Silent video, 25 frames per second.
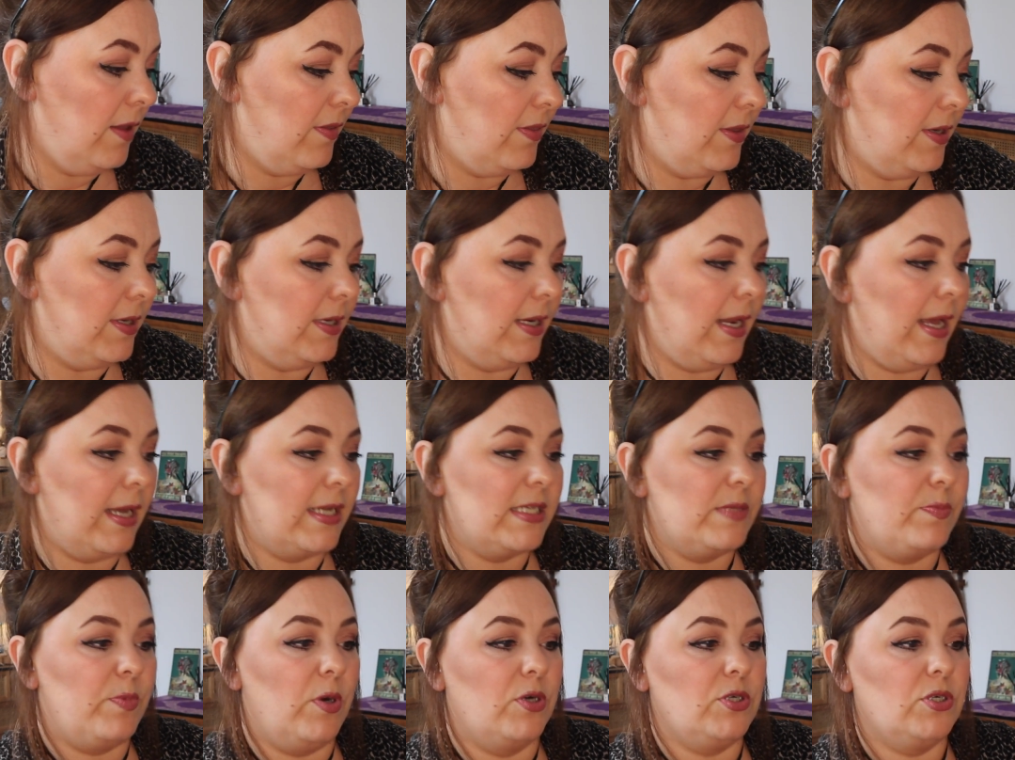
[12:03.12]
The
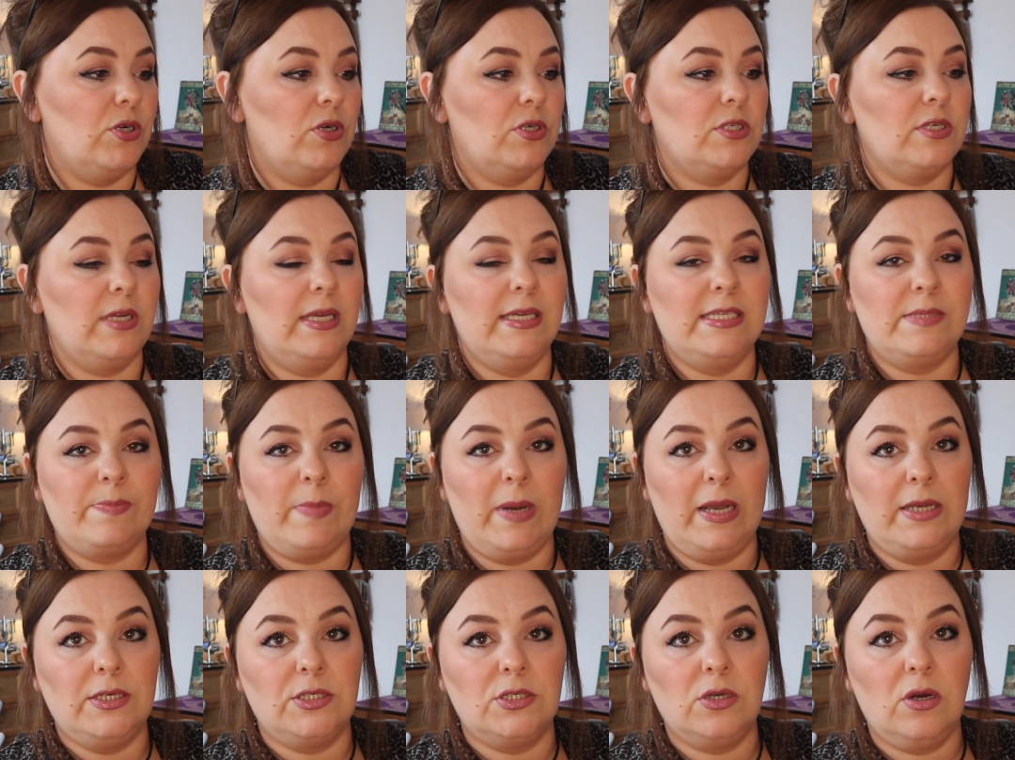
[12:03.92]
next product is
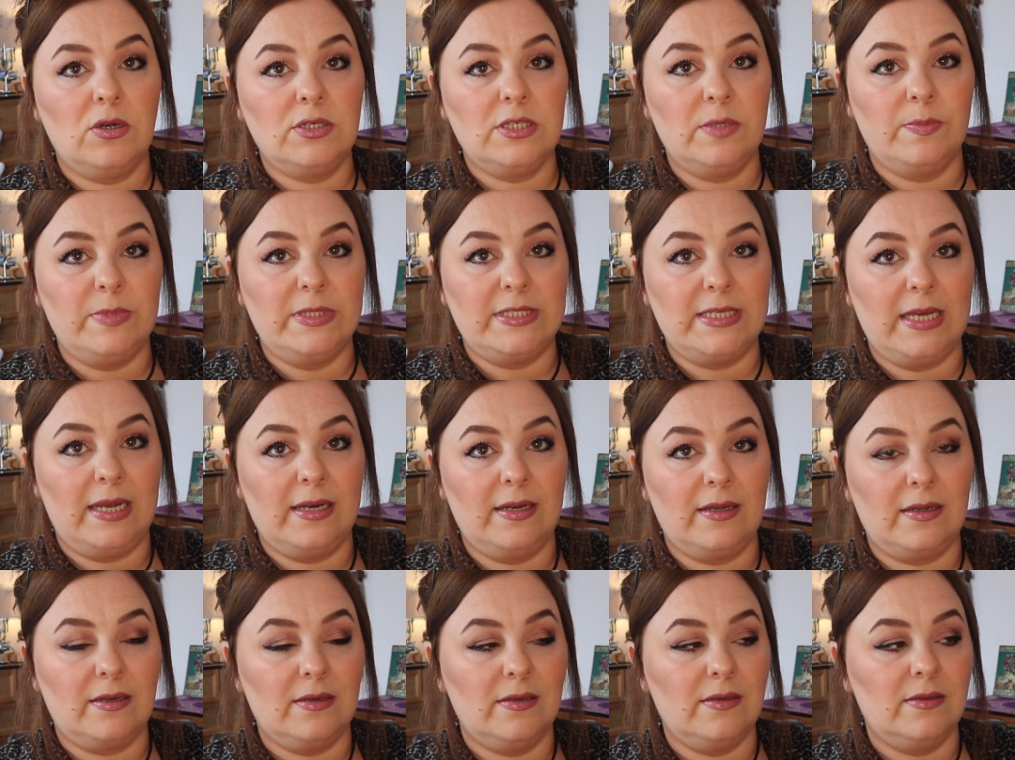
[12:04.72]
by Dr.
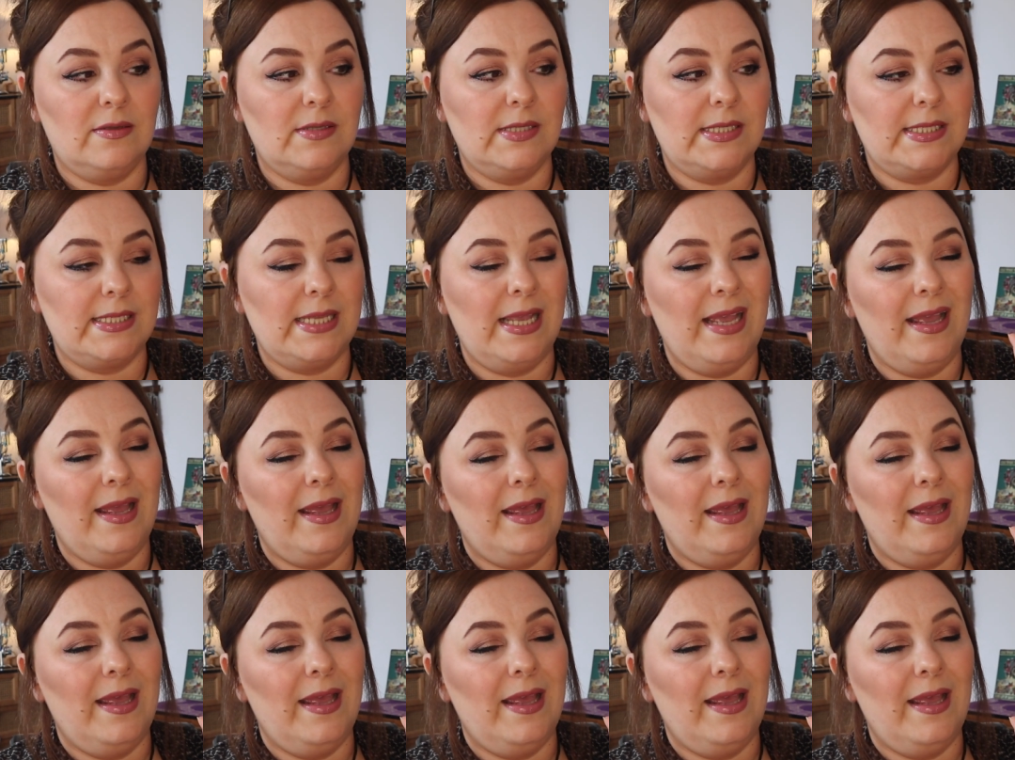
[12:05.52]
Botanicals.